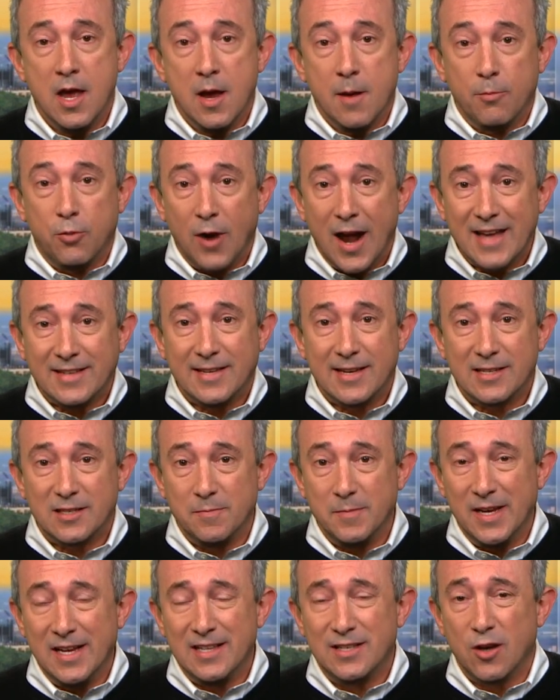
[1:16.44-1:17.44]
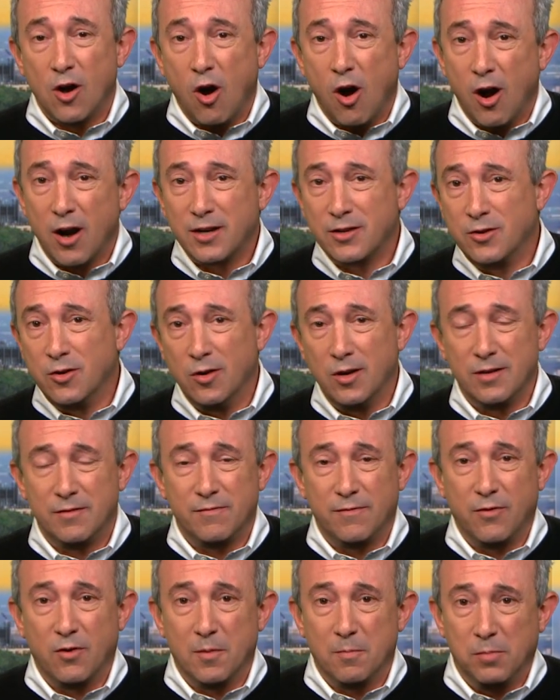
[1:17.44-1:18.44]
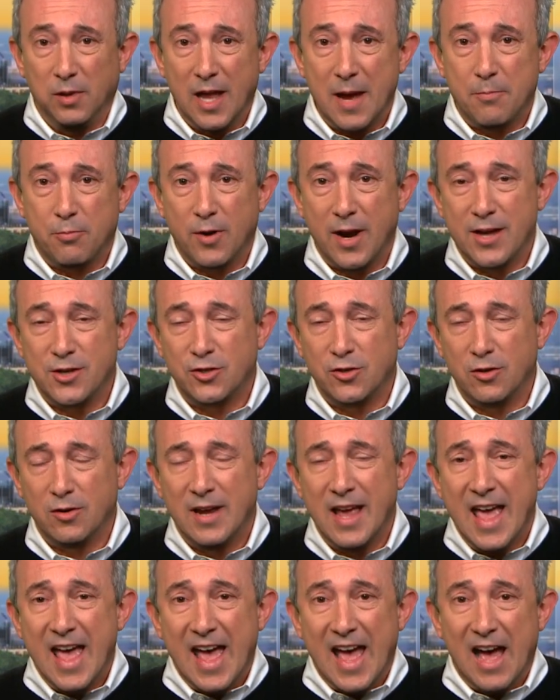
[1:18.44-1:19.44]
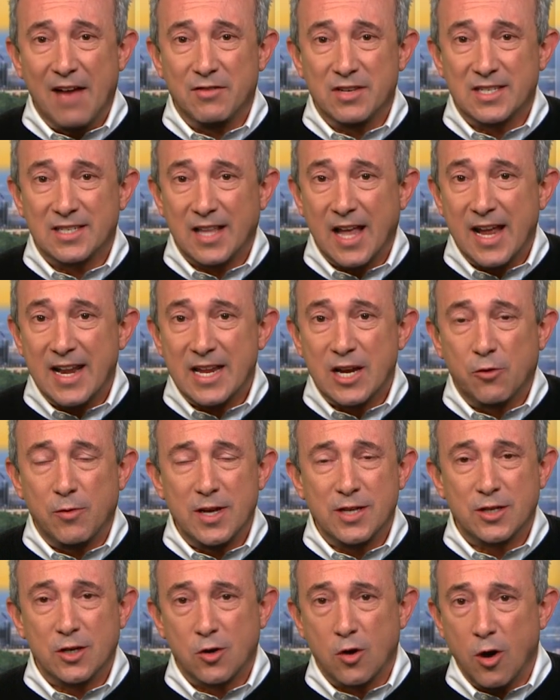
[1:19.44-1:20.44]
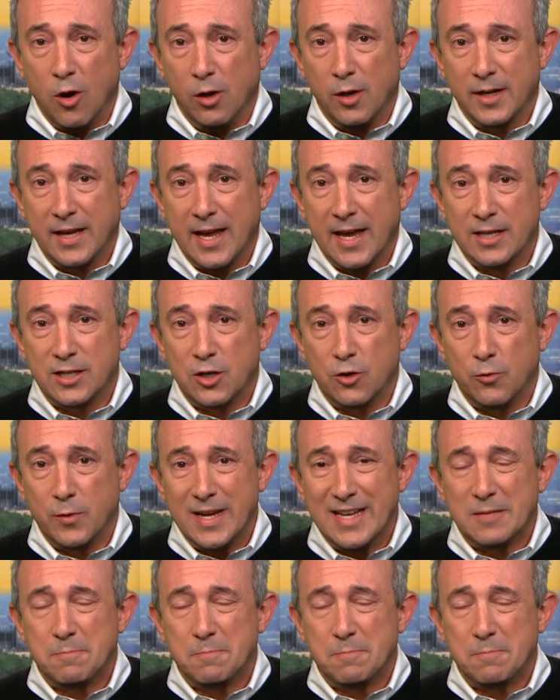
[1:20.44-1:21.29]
Processed meats aren't good for blood pressure, have a slight increase in colon cancer risk,